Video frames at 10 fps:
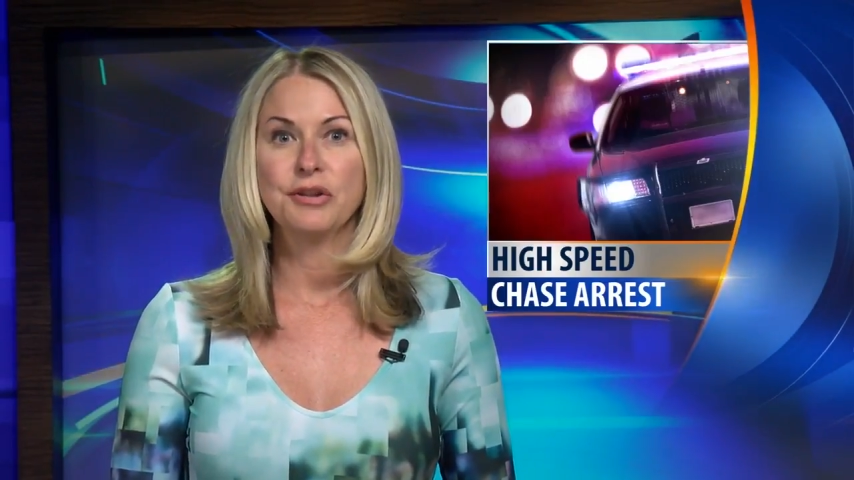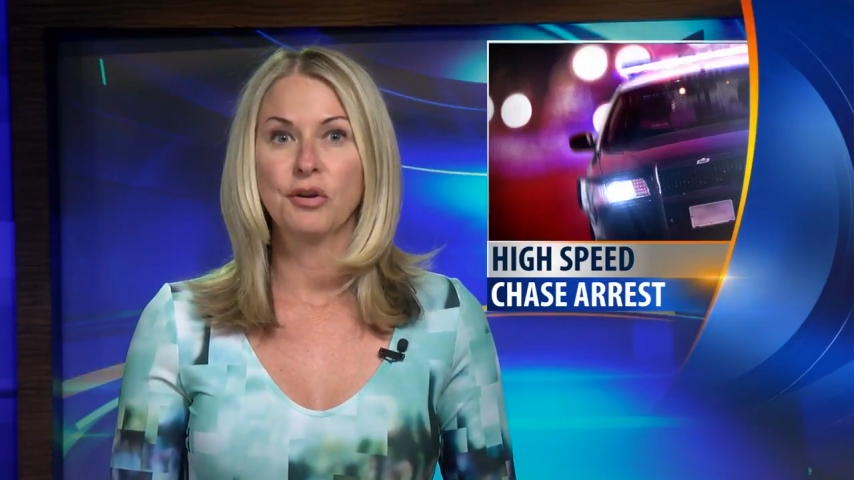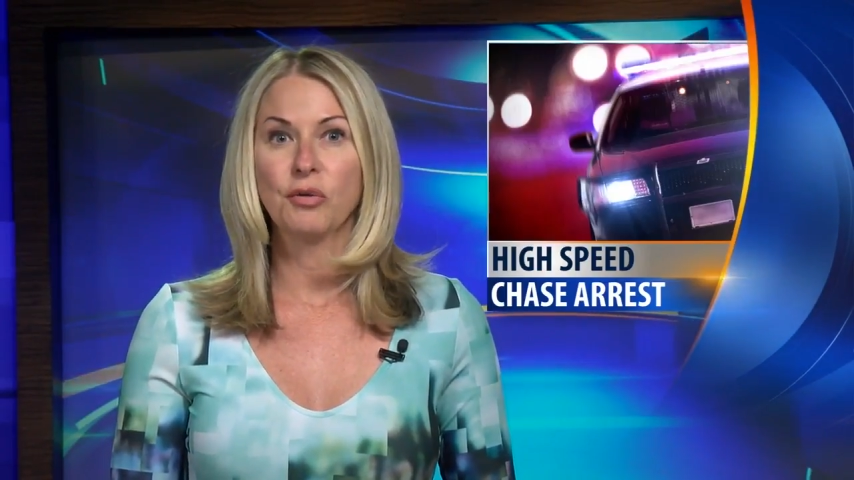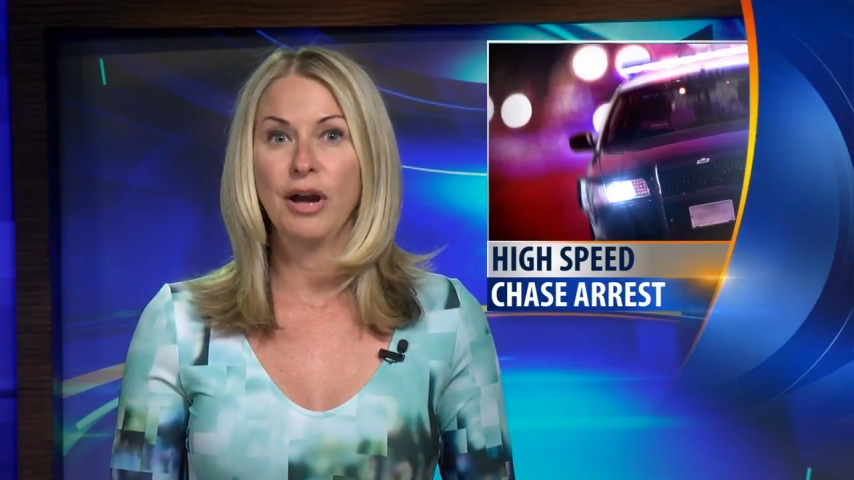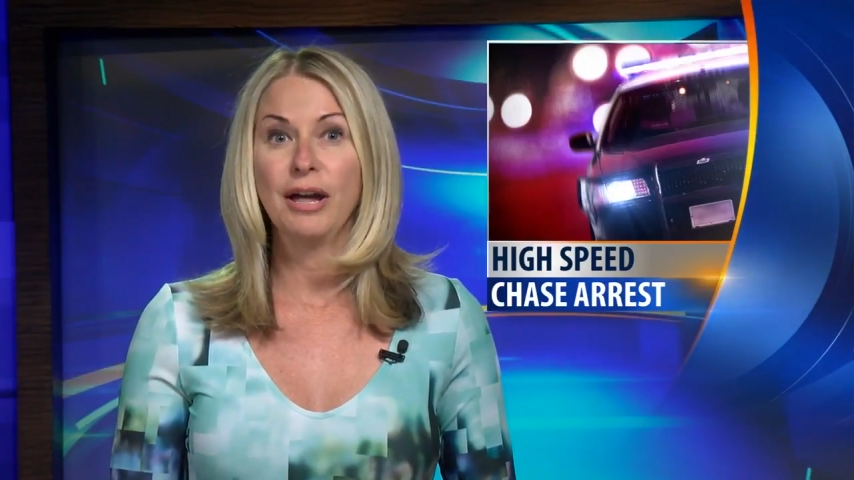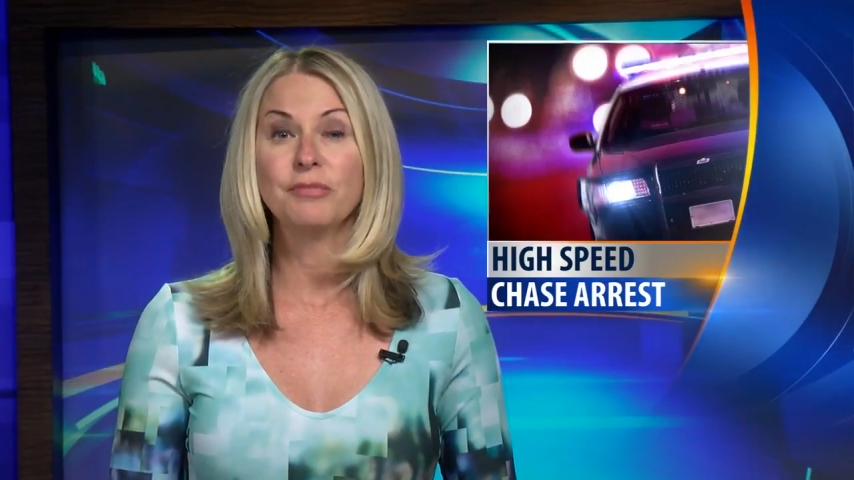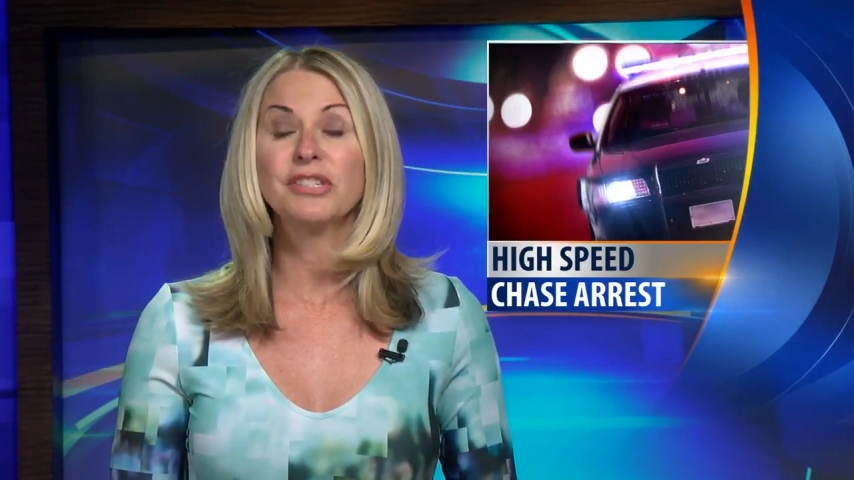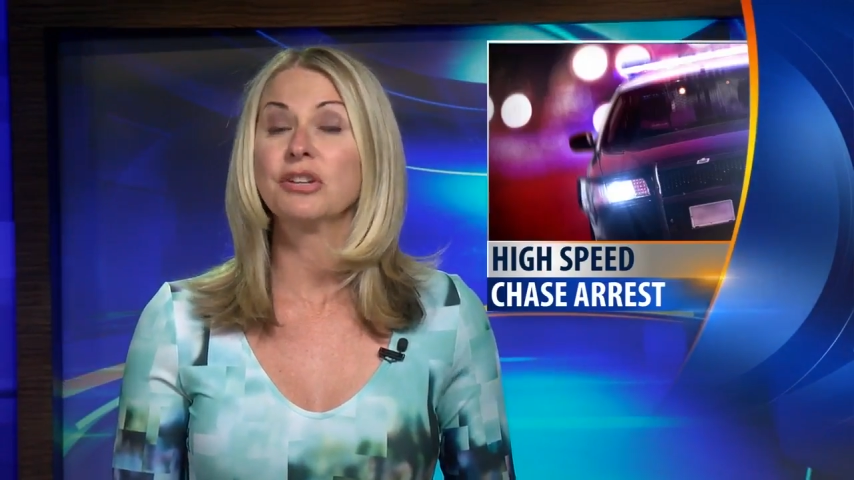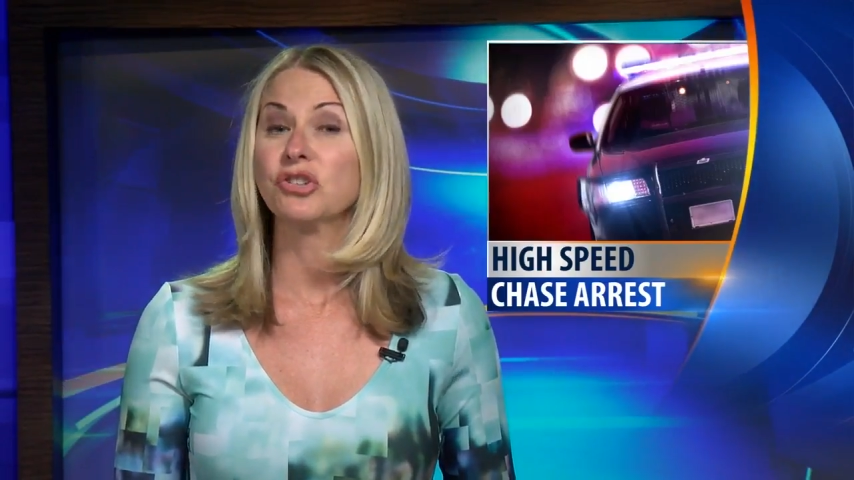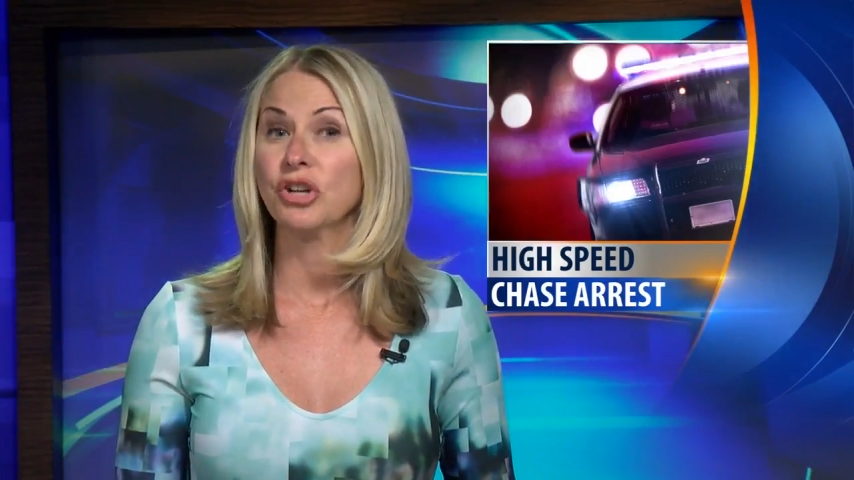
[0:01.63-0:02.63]
and their
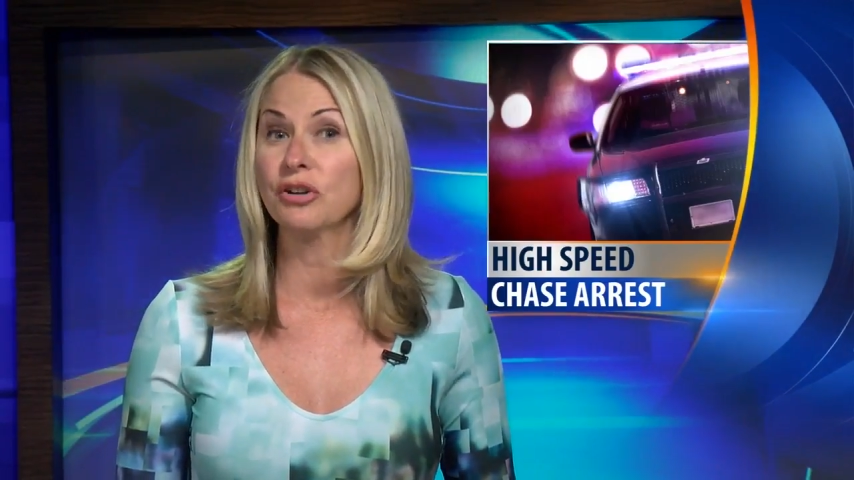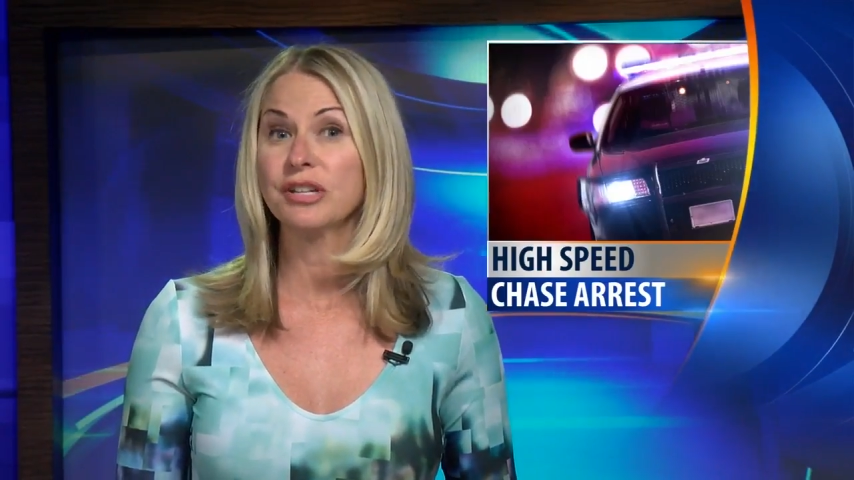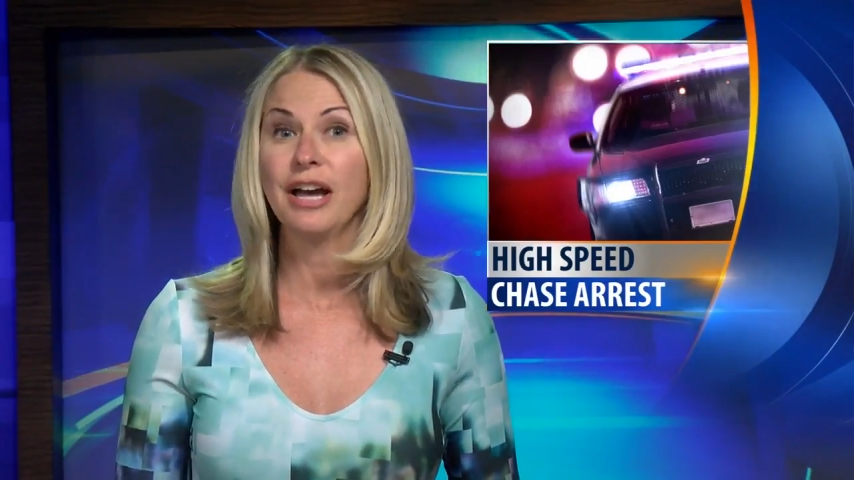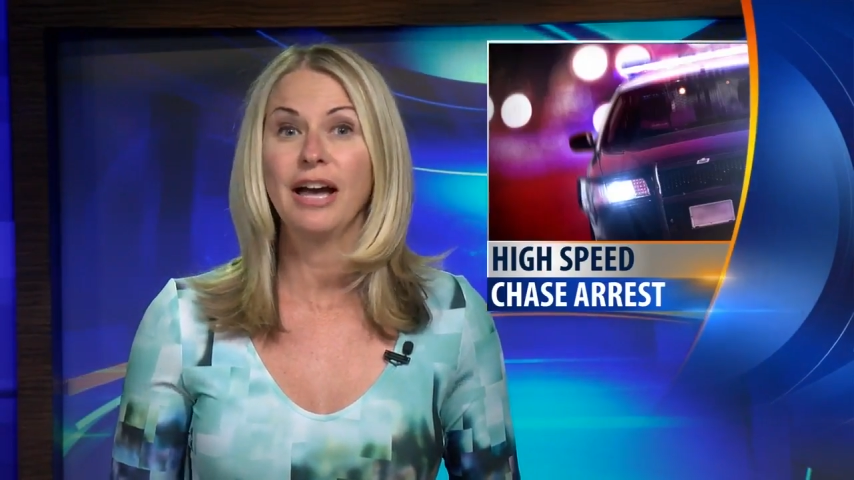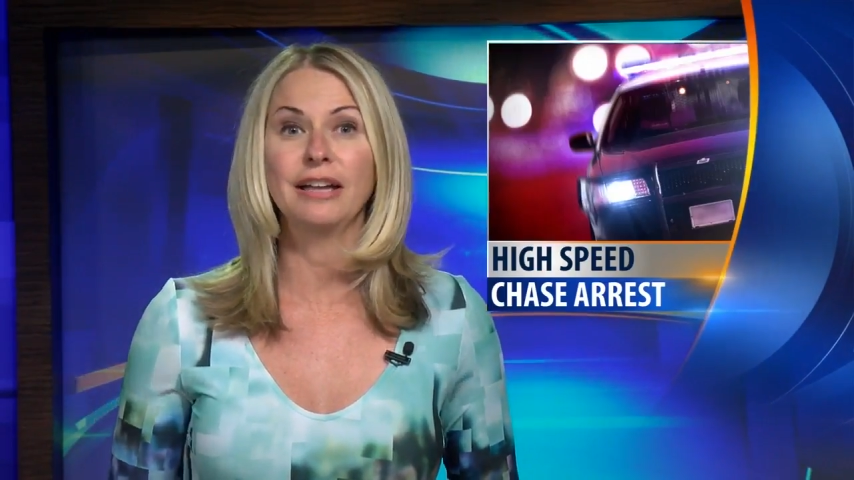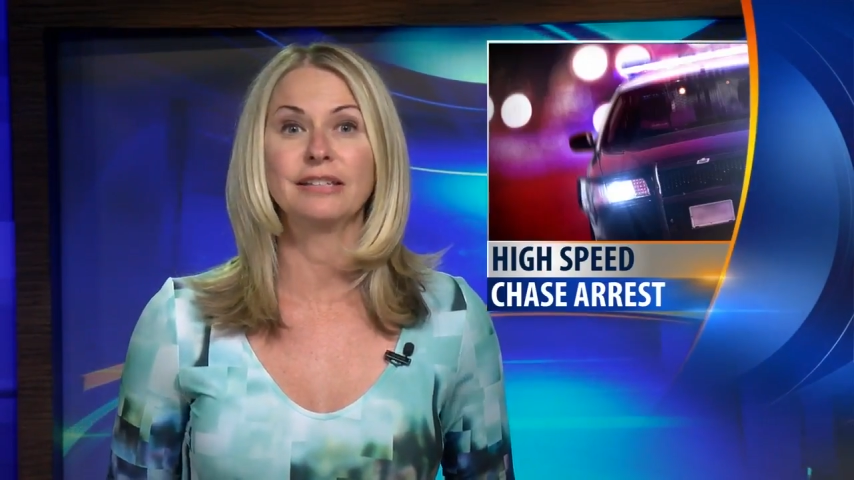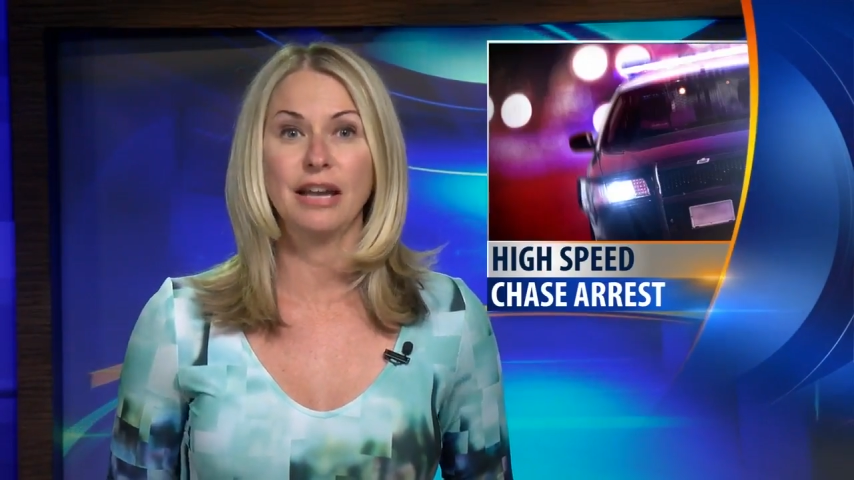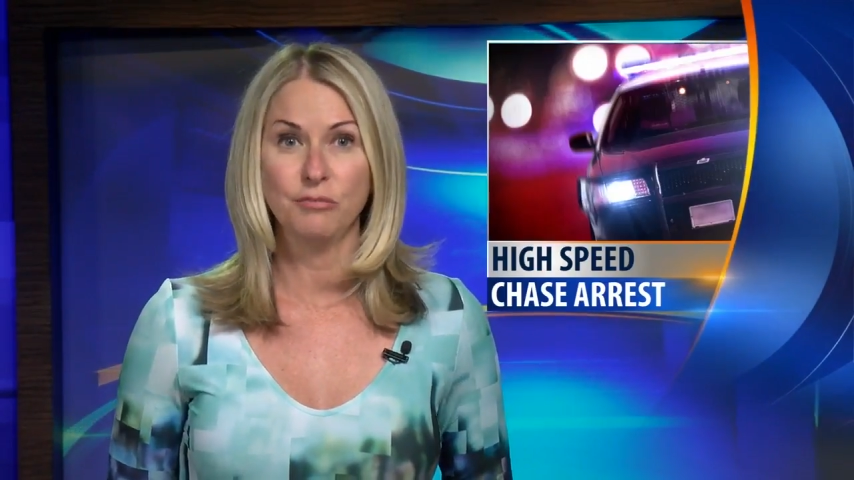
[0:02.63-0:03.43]
crimes share ties.